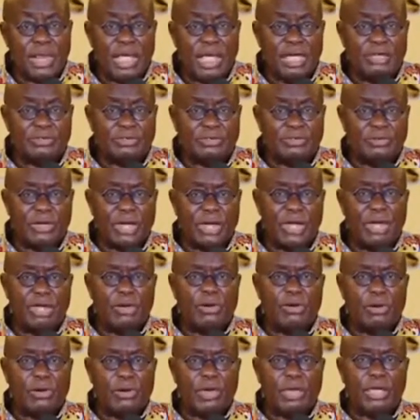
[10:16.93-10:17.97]
the lives of
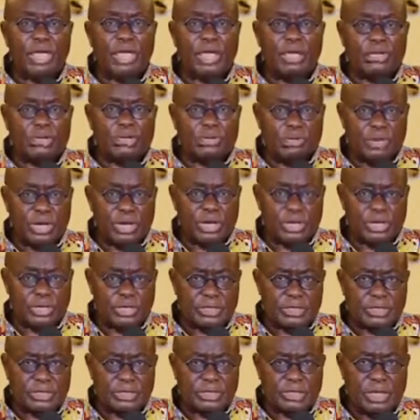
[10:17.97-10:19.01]
our heroic health
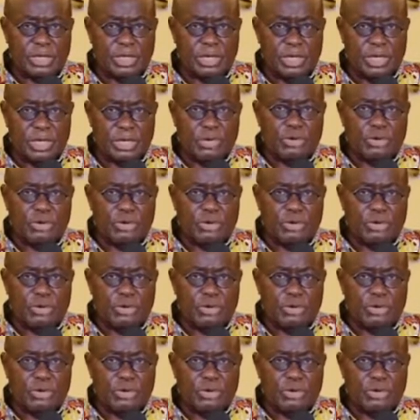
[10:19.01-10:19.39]
workers